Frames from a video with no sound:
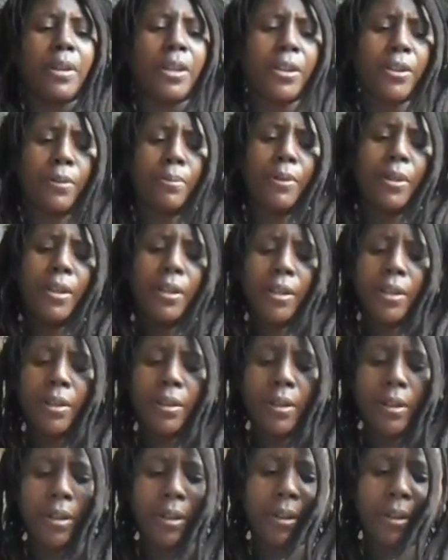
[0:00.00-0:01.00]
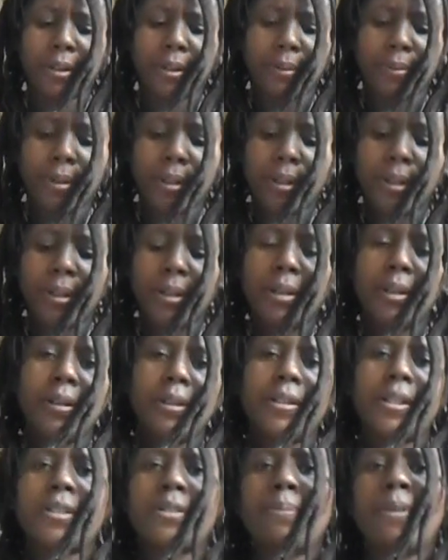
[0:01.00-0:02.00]
make me uh,
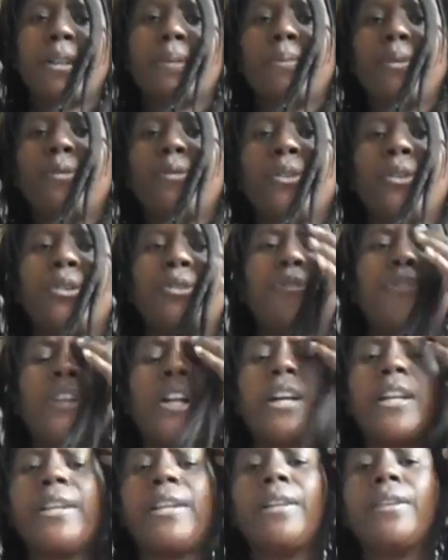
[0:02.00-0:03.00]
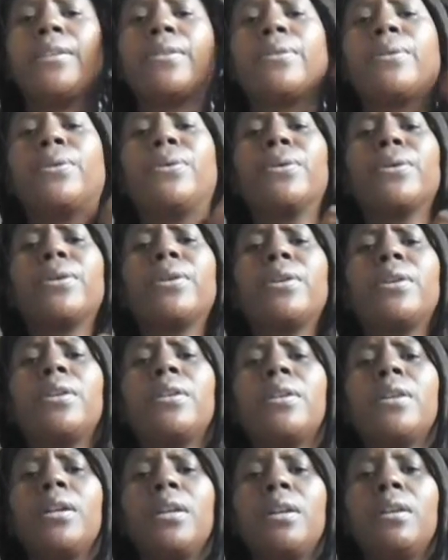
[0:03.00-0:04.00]
doesn't make me feel flighty
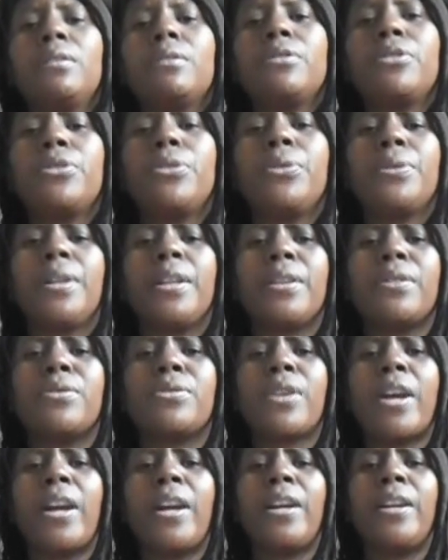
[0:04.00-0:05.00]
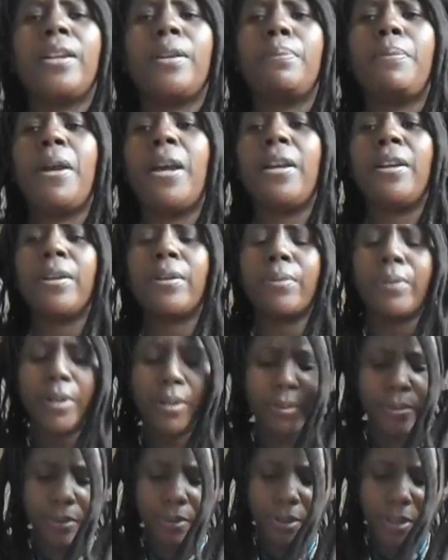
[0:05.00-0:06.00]
or too anxiety and panic
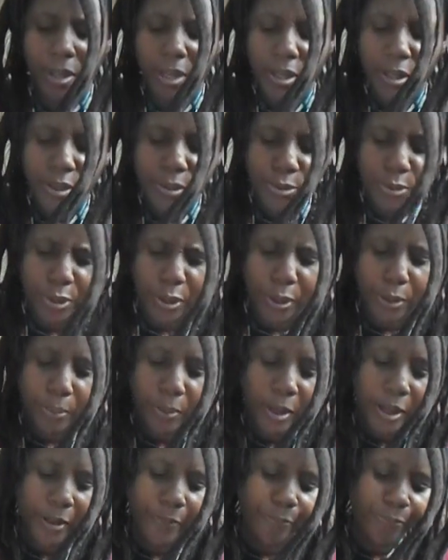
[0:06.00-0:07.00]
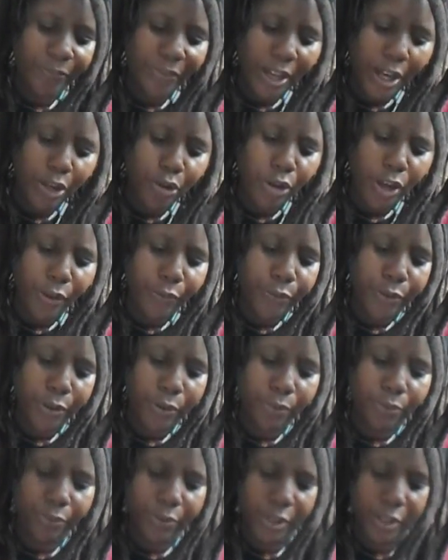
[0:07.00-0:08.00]
ridden. So anyway, enough
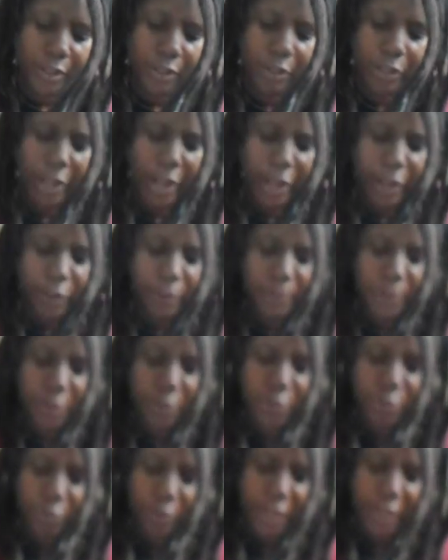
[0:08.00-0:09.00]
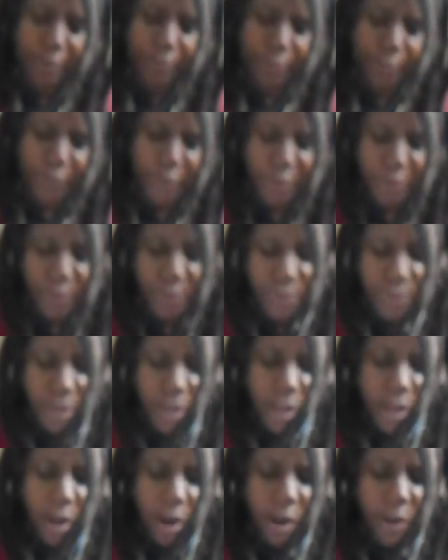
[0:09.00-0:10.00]
of the cannabis strain reviews.
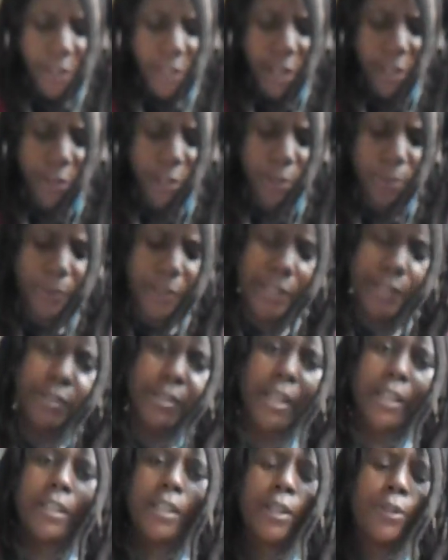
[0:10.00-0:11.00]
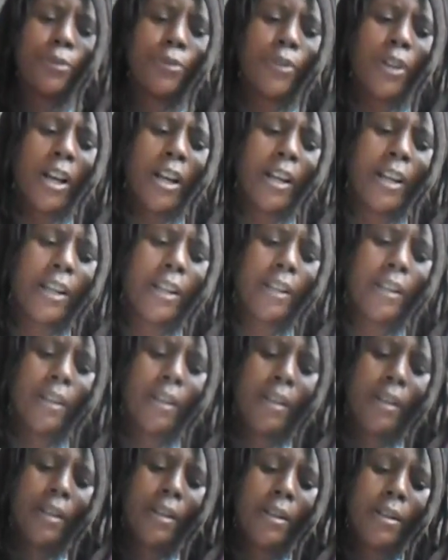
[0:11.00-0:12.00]
Oh yeah, I did want to say Leafly
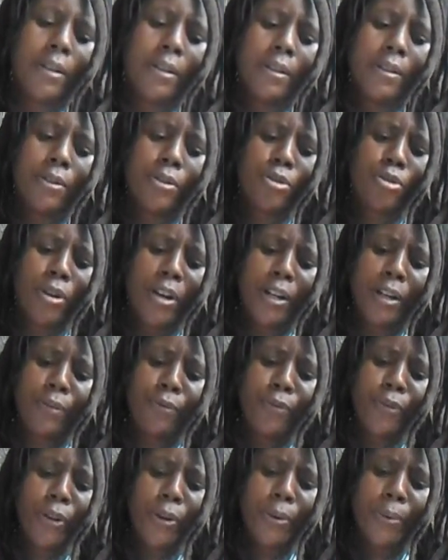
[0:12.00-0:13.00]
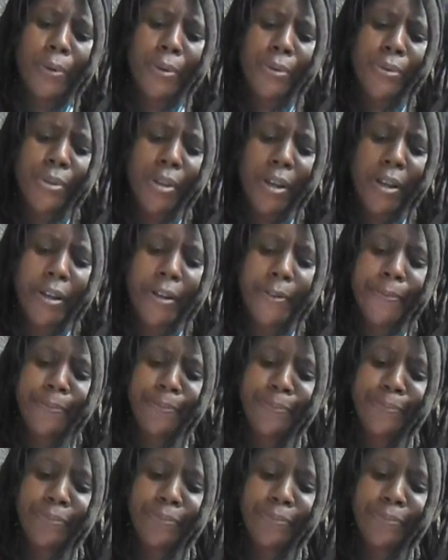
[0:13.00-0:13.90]
strain info was uh,